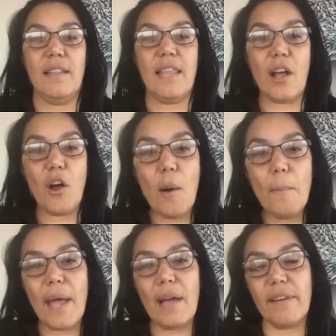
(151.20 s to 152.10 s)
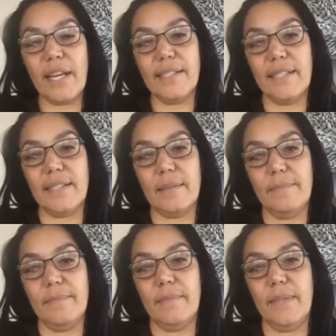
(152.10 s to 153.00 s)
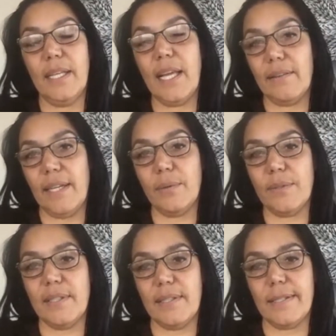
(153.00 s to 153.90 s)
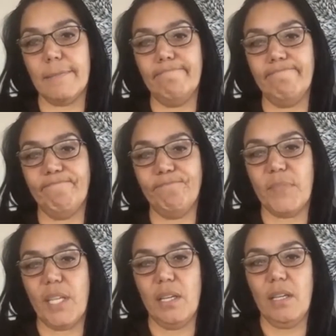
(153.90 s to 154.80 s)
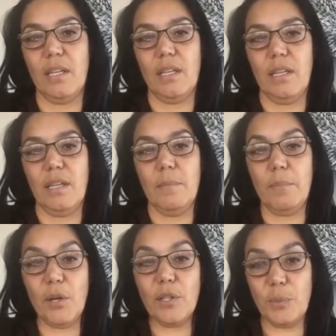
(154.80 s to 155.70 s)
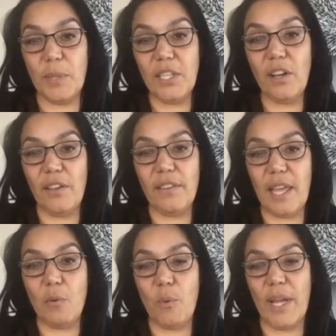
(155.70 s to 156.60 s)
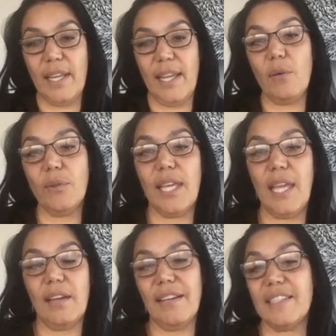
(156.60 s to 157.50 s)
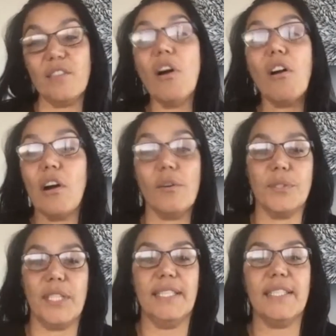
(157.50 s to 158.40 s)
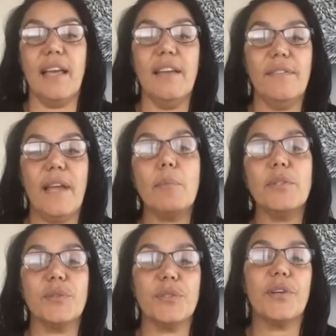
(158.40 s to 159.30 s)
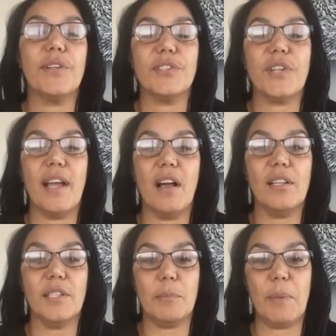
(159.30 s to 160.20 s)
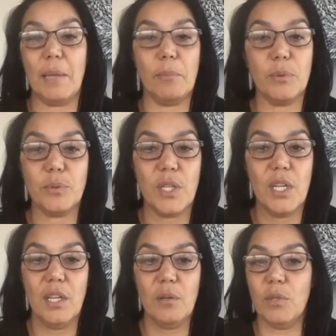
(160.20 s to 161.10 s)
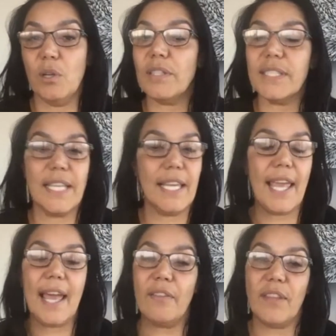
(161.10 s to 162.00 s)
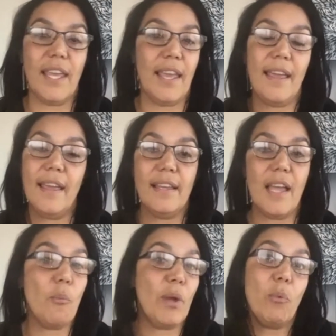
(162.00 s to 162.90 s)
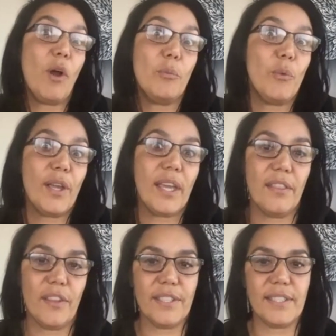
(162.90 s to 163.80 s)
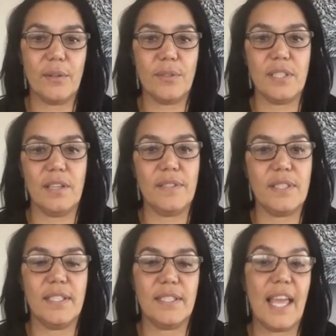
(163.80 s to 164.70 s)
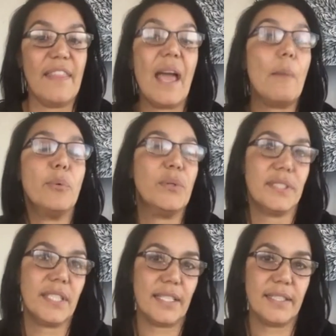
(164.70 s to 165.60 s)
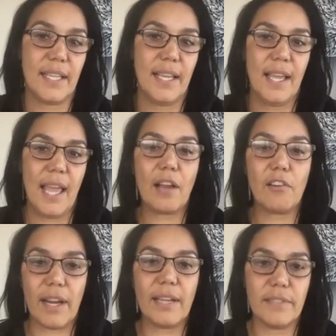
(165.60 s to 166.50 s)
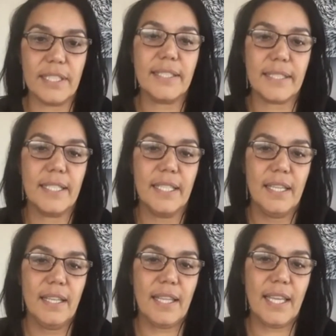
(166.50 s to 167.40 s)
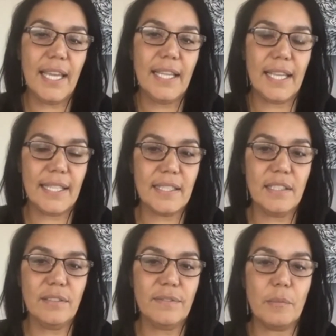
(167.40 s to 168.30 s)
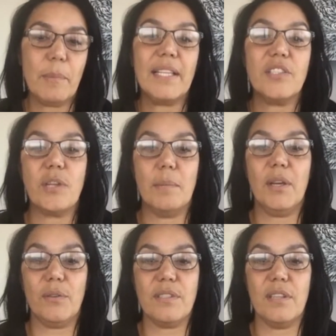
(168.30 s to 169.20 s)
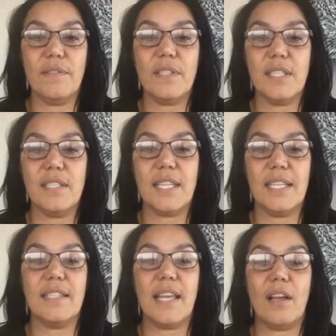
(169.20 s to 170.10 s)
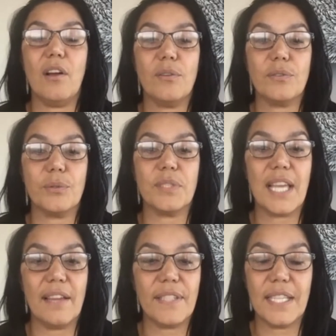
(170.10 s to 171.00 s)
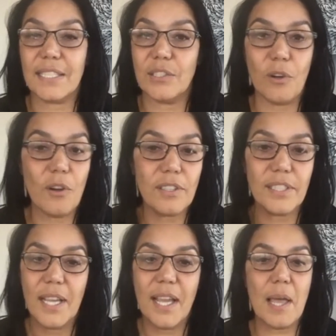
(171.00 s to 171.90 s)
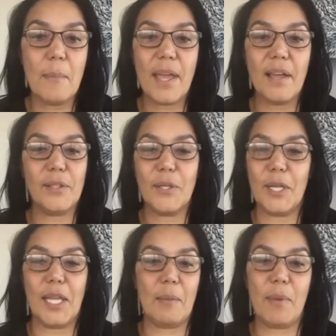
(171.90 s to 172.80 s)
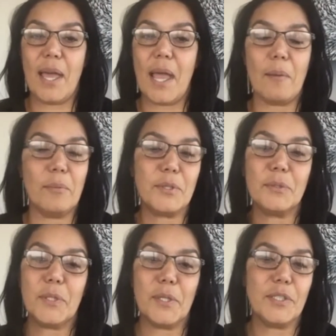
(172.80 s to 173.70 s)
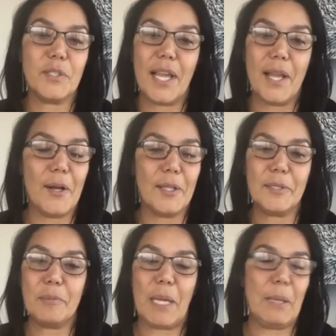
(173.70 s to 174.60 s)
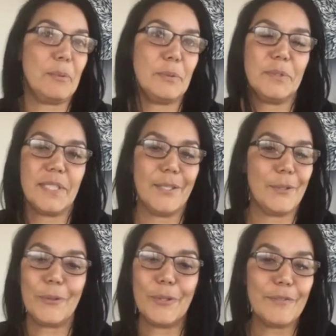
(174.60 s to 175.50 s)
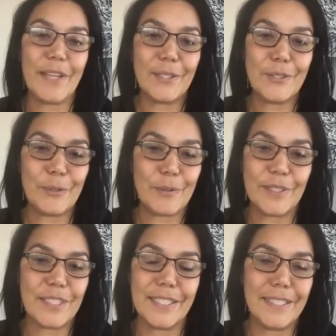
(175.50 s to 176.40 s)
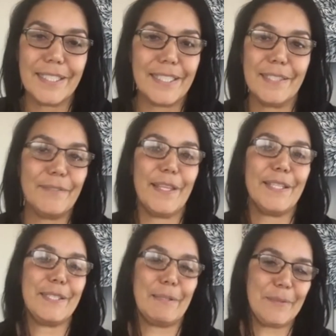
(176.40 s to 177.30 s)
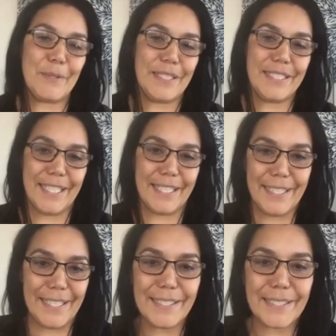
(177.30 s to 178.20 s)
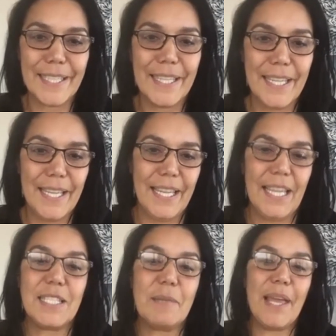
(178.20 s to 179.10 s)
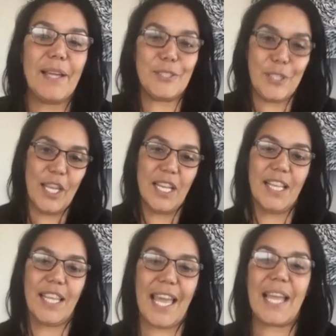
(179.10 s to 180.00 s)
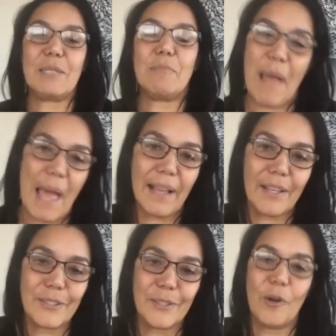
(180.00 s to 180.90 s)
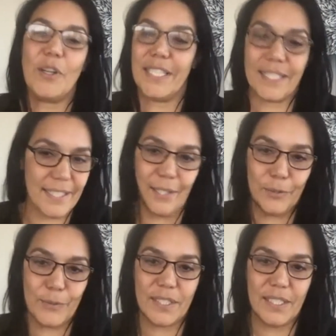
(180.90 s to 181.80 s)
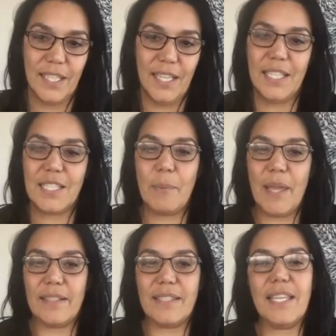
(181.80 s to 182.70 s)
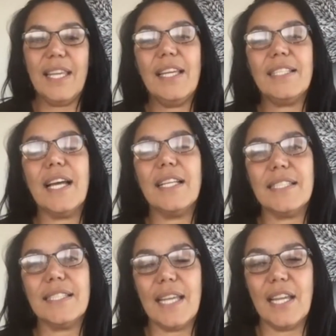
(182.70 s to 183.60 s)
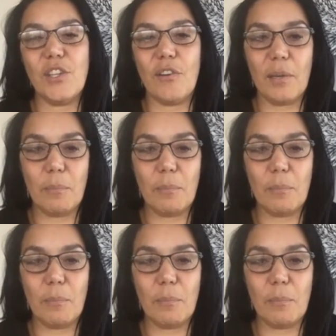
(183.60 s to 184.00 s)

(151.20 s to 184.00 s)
that combat racism in our health system. Because we know that when healthcare is not culturally safe, Aboriginal Torres Strait Islander peoples will not seek out the care and we won't work in those health services, and that puts us at great risk. The key lesson for mainstream health services is that cultural safety is not about learning about Aboriginal Torres Strait Islander peoples and all of our nuances as if there's some sort of tick list. It's about turning the gaze back on yourselves. It's about seeking to understand your own